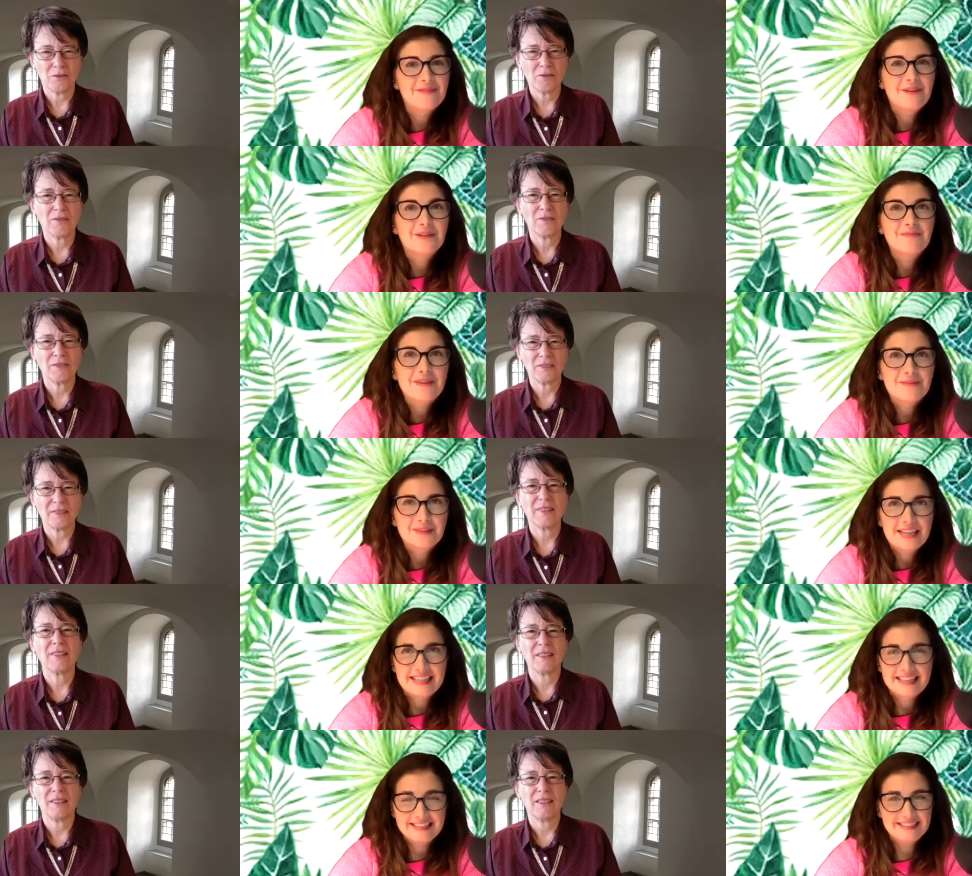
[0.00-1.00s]
Speaker 1: me with people
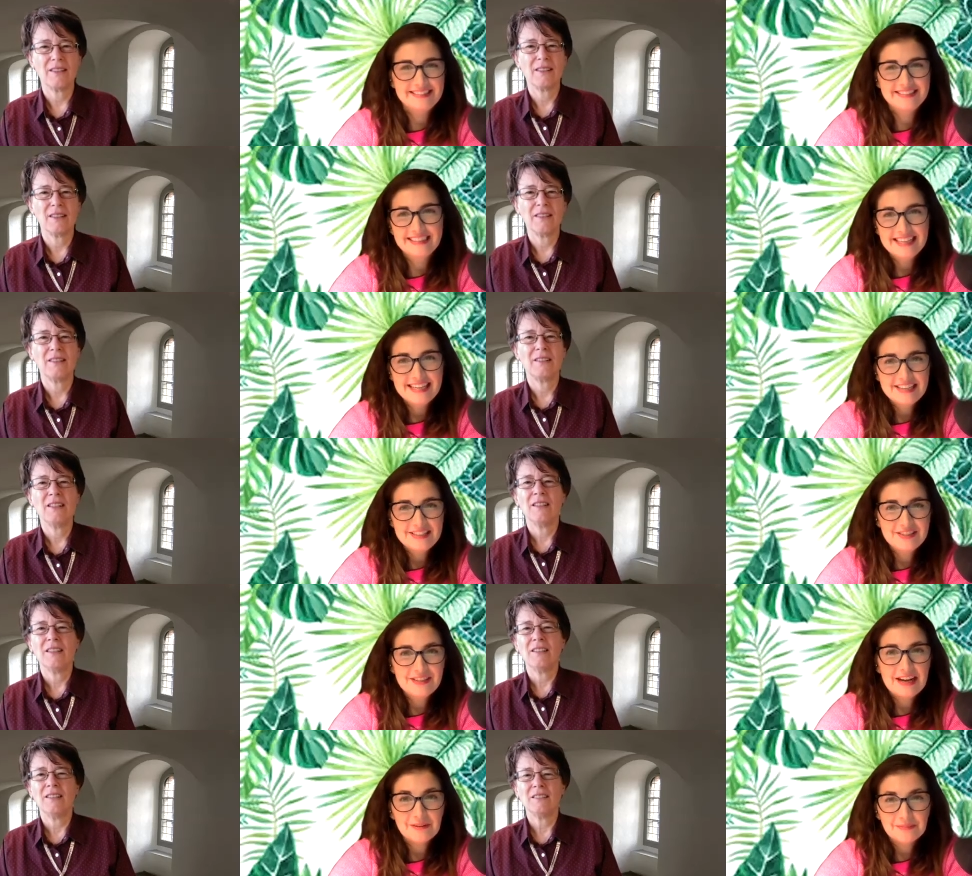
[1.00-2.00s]
like you who
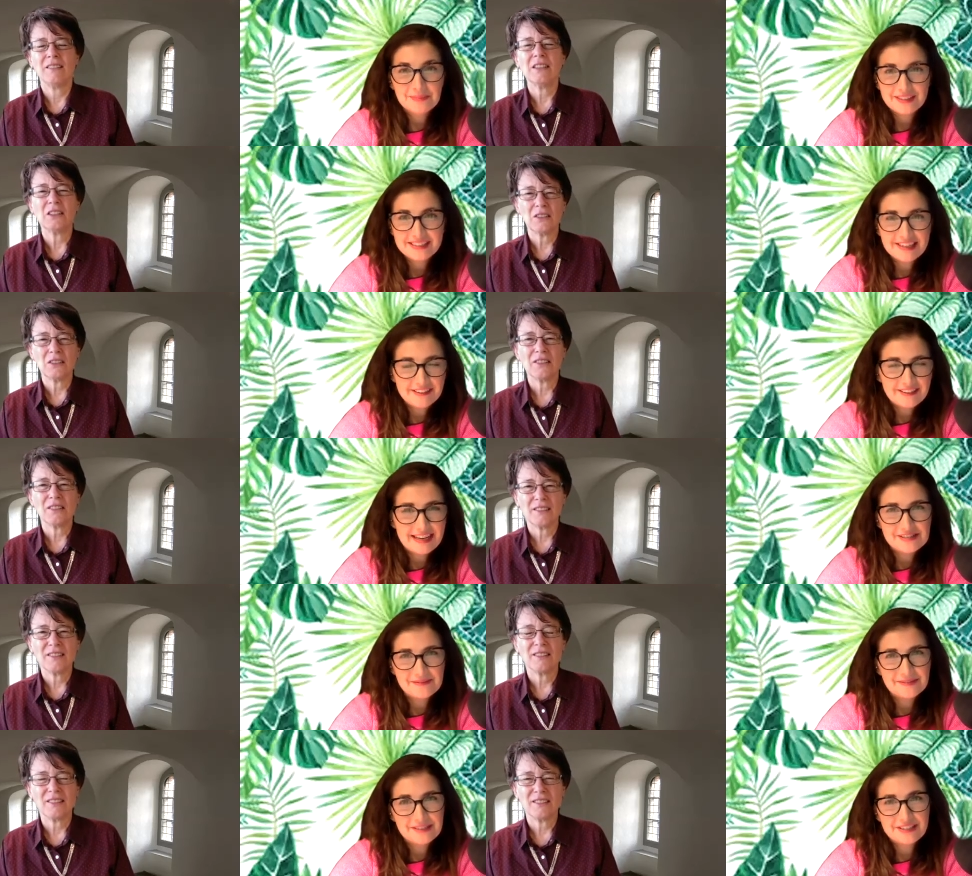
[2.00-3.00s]
help, you know,
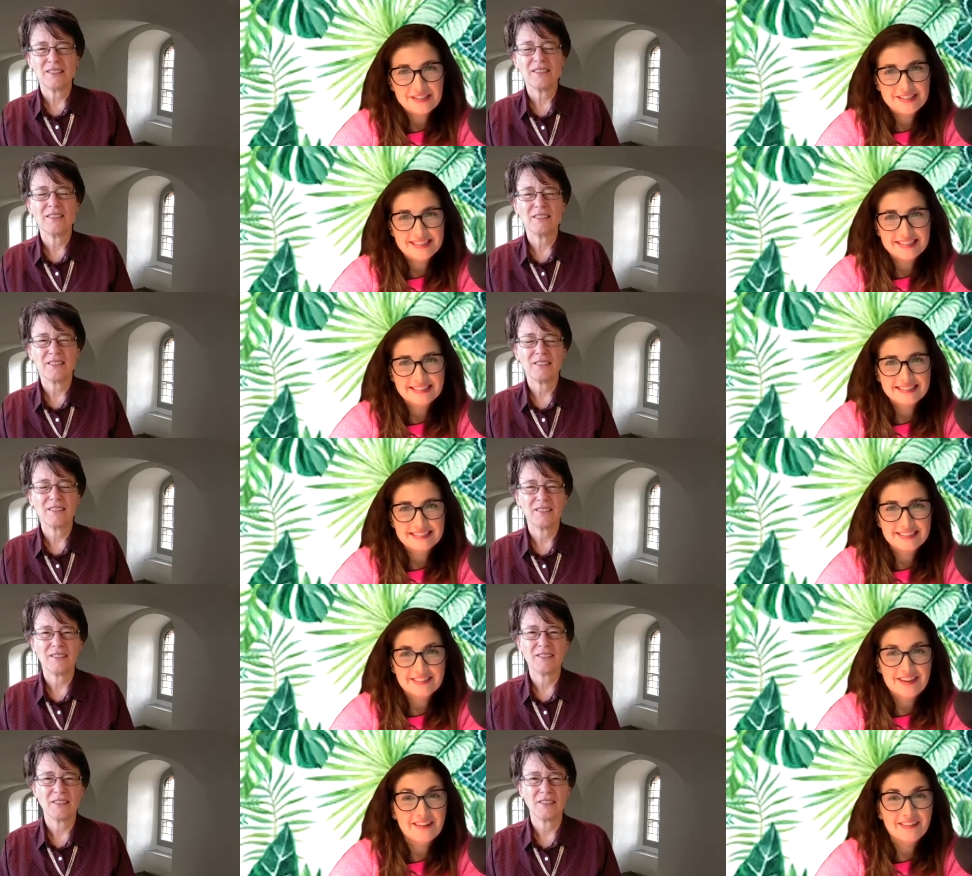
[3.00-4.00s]
entrepreneurs
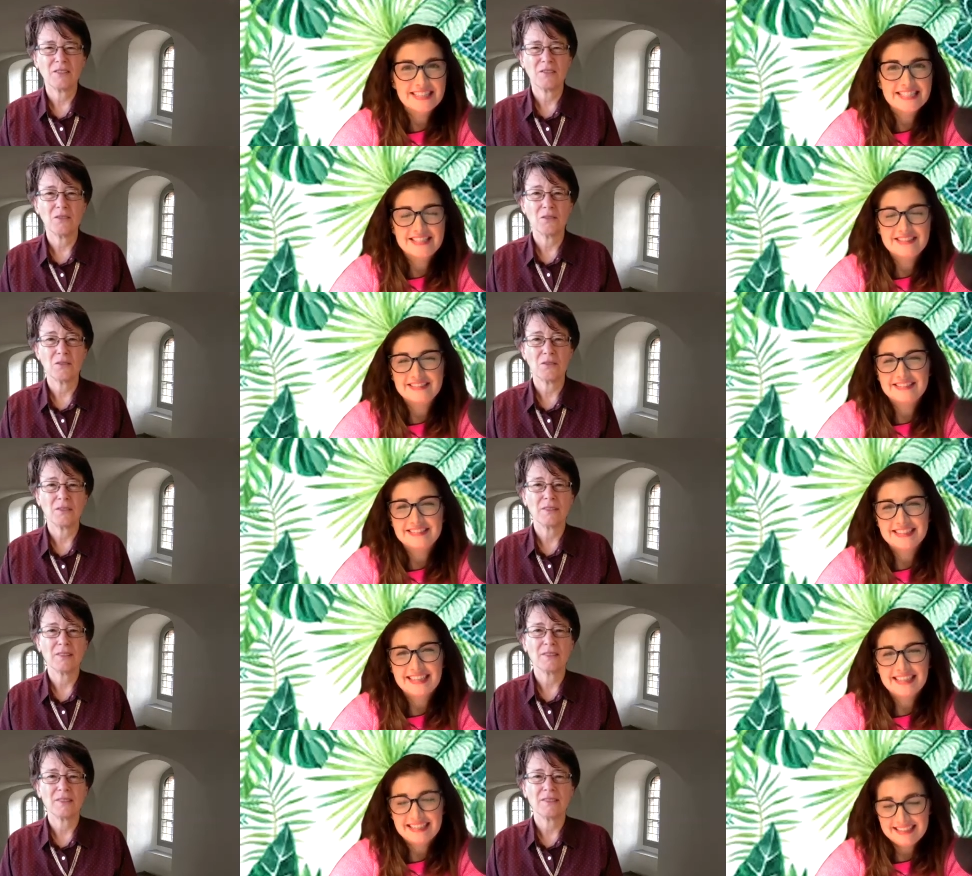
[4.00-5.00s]
grow into
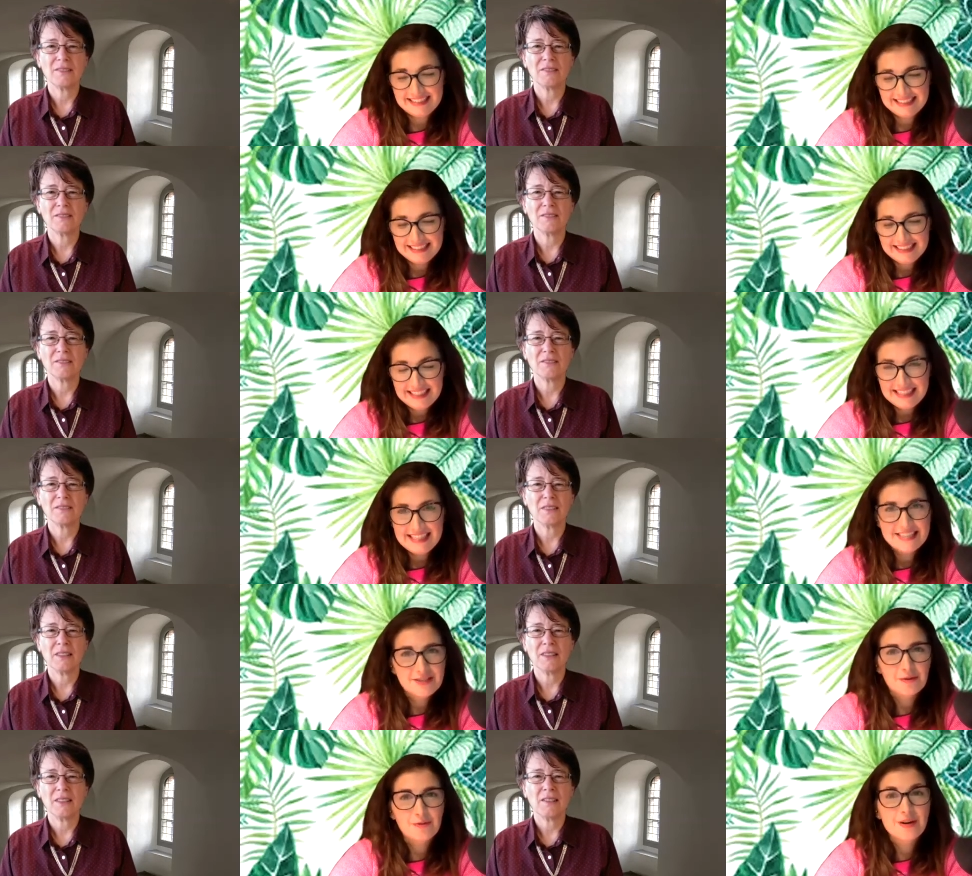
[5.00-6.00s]

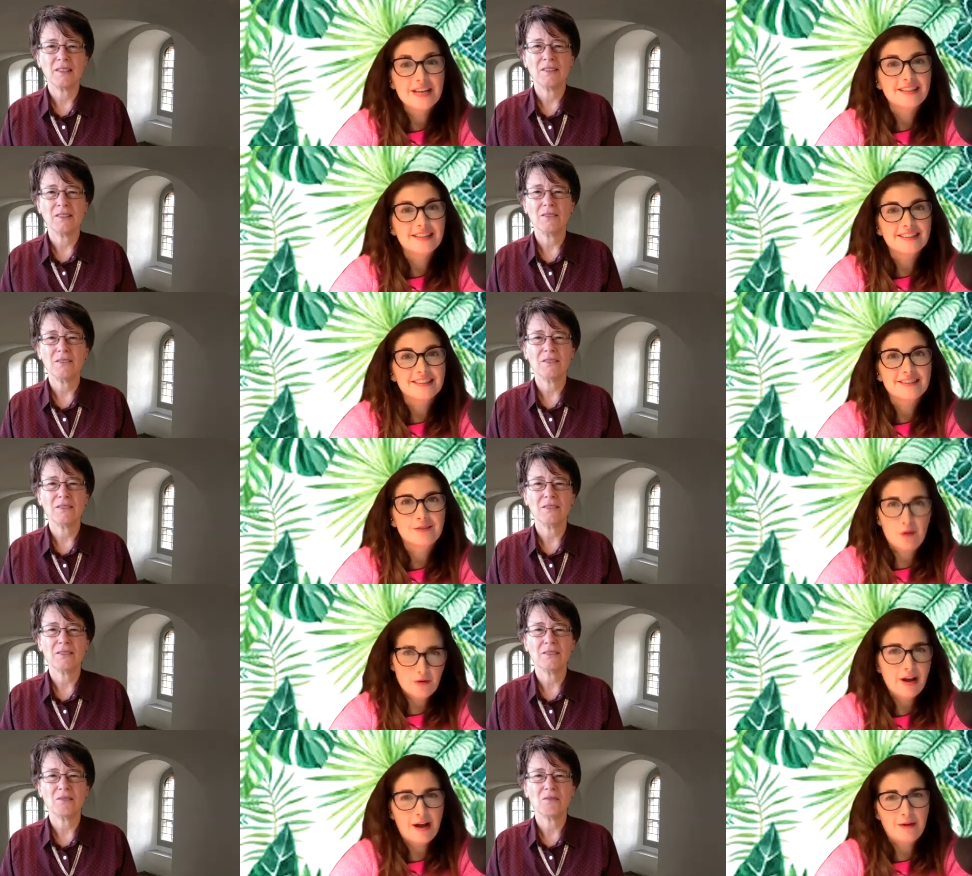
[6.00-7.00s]
real
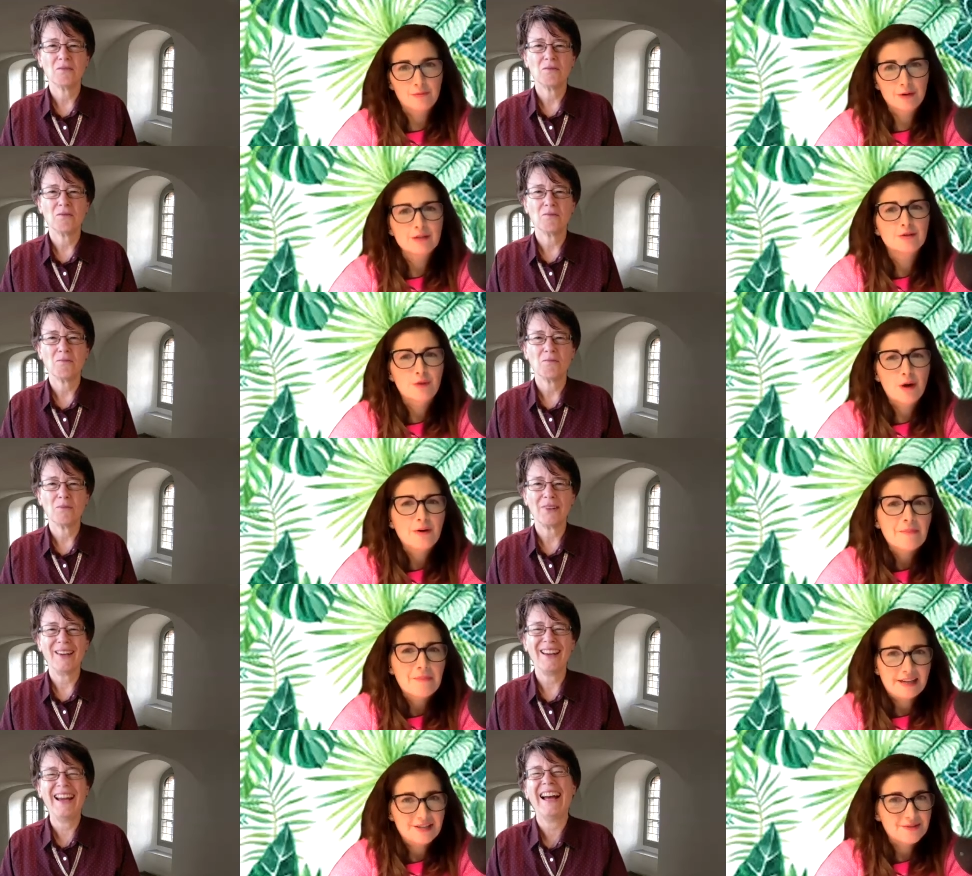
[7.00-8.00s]
grown-up
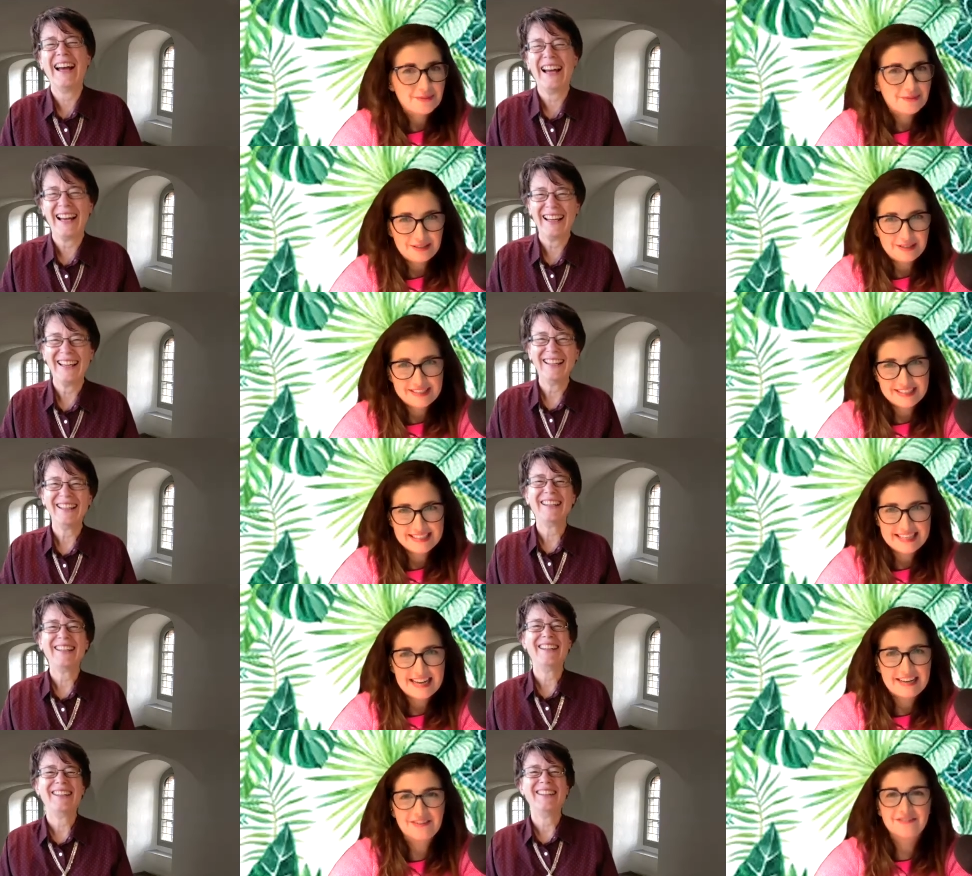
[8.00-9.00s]
entrepreneurs
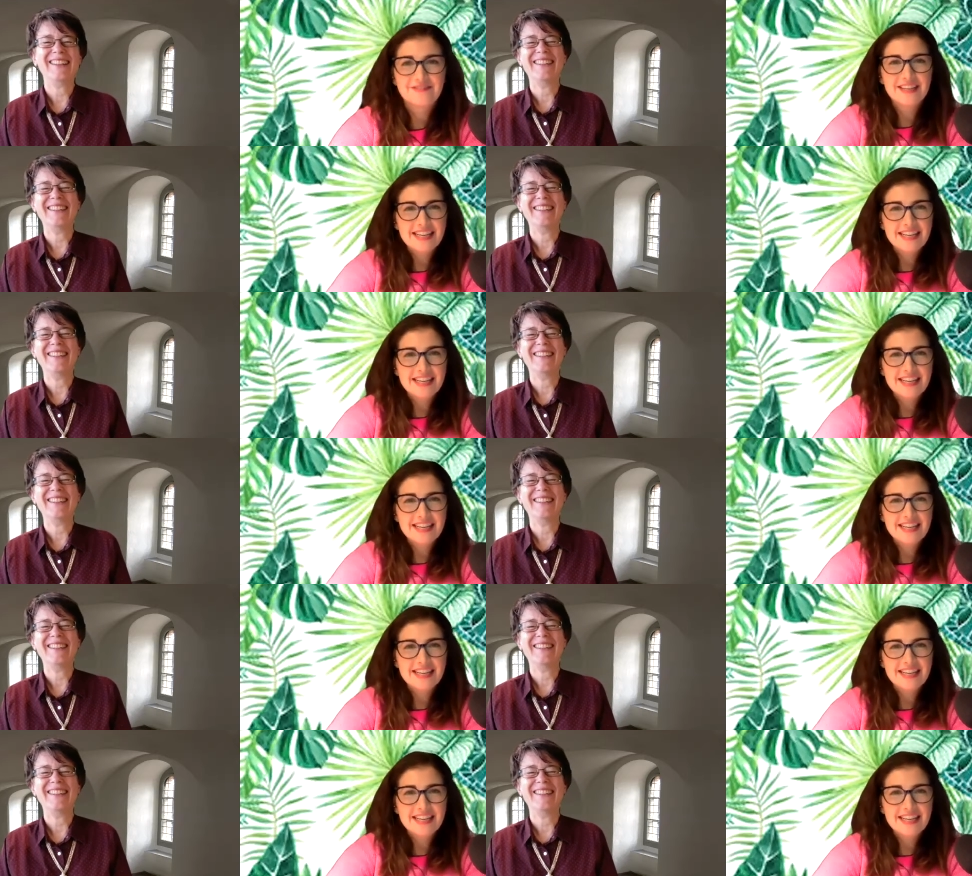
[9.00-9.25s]
instead of,